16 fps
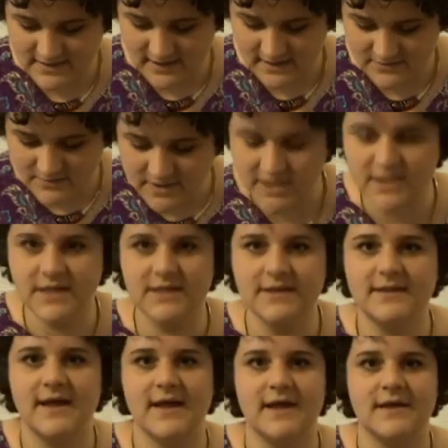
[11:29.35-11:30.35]
I really
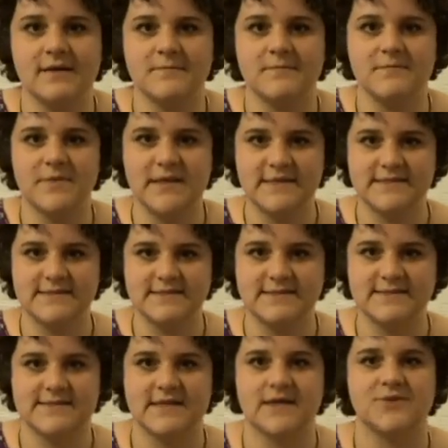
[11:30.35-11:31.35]
like
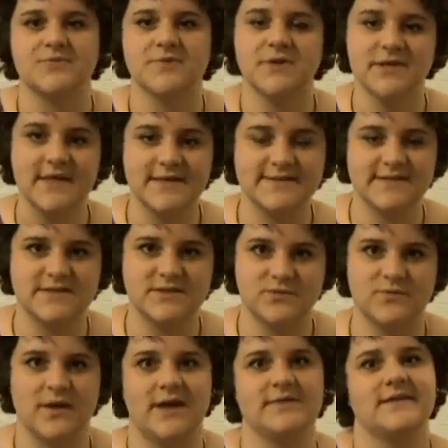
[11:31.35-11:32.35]
pieces that are really easy to
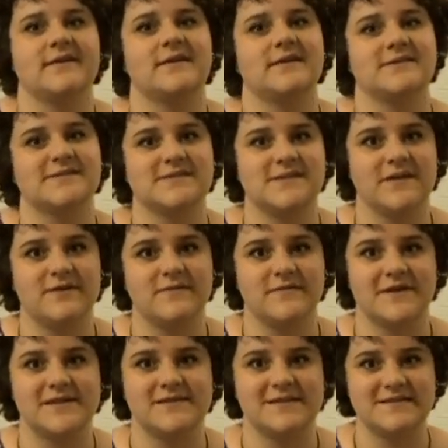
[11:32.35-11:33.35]
wear that are still
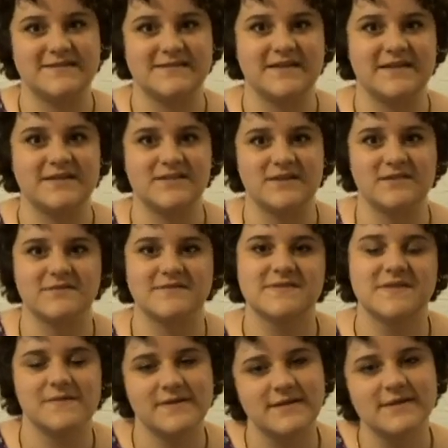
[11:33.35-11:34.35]
very distinctive.
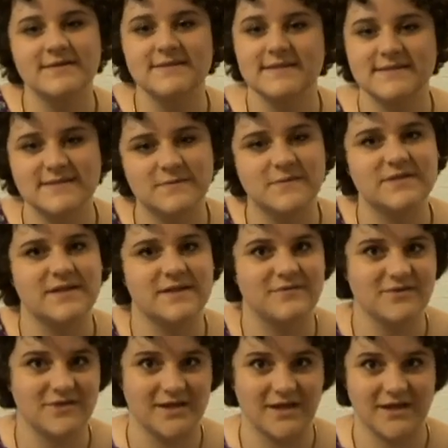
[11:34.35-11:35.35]
So I think this one
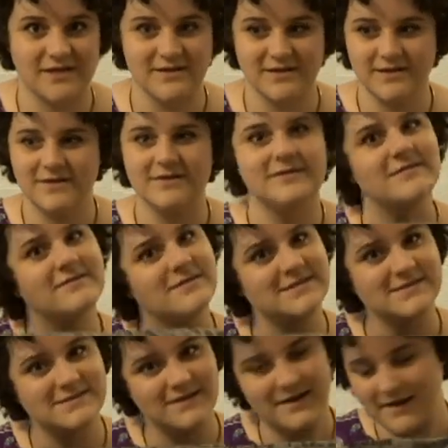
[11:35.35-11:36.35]
definitely
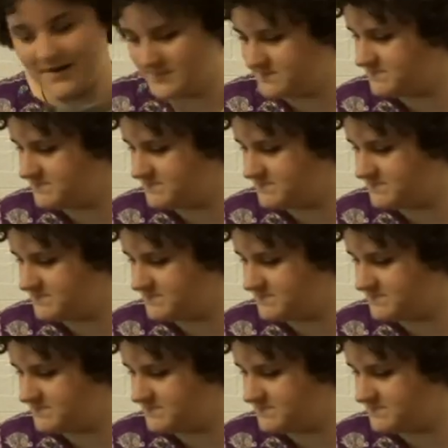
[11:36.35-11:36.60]
is that.